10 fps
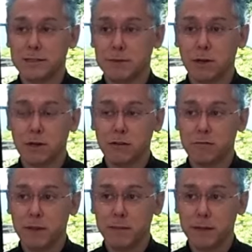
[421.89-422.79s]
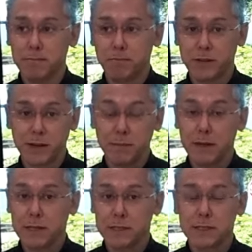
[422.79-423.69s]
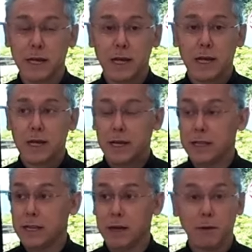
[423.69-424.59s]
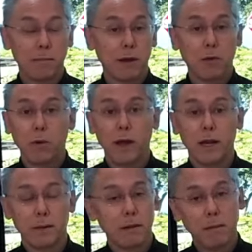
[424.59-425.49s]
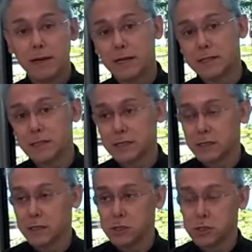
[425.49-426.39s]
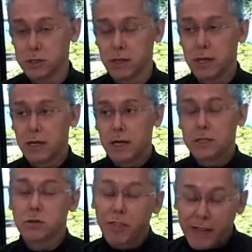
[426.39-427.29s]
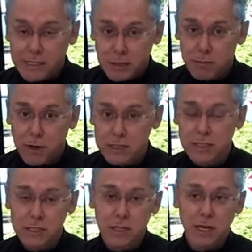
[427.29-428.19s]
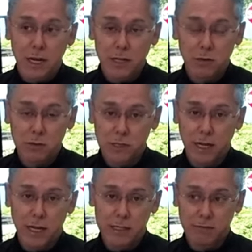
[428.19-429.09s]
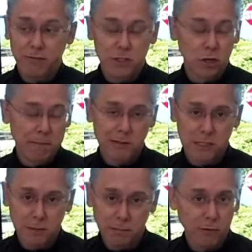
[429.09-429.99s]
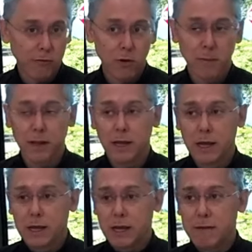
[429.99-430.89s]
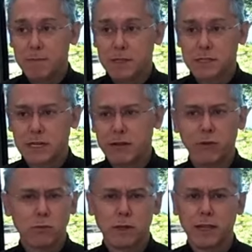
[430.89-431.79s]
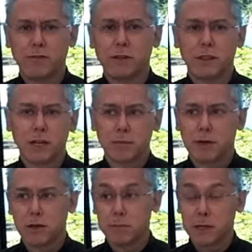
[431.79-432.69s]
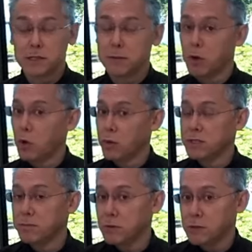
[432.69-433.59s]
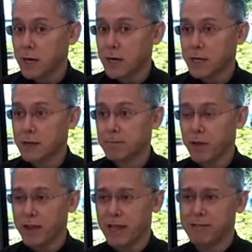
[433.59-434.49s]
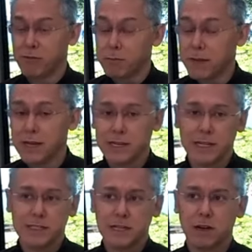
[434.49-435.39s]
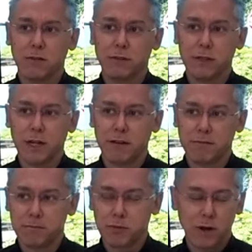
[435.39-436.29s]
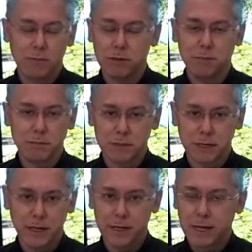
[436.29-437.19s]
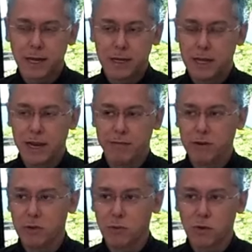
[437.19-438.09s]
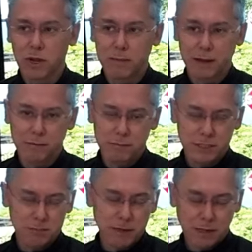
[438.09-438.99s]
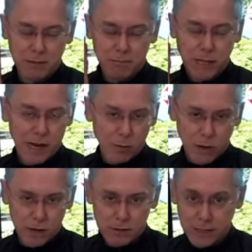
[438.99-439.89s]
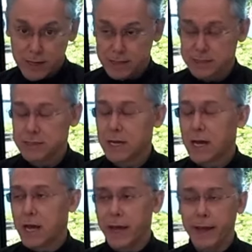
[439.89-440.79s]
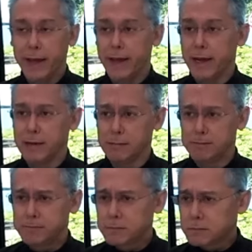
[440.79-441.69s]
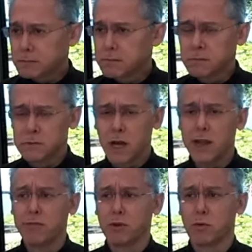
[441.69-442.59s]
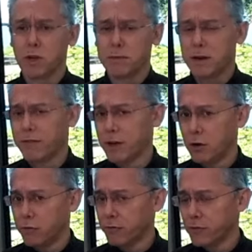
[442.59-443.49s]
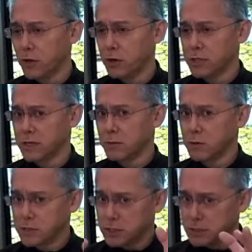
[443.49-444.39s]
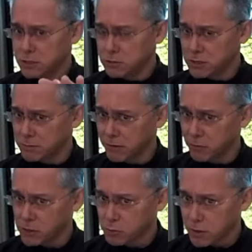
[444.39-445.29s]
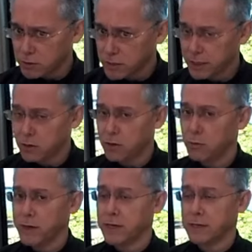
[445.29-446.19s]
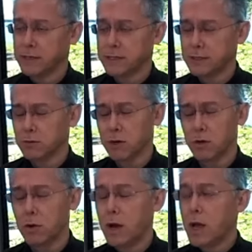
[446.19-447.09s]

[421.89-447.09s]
me all of maybe 10 minutes and then I'm on my way and I'm at my next destination. So that's the process that I use. It's super simple for me. It means I never really have to think about it because I'm always boondocking. For me, it takes care of a lot of problems like not having to worry about smelly black water tanks and not having to worry about if I overflow because I'm always just using my freshwater tank all the way down to zero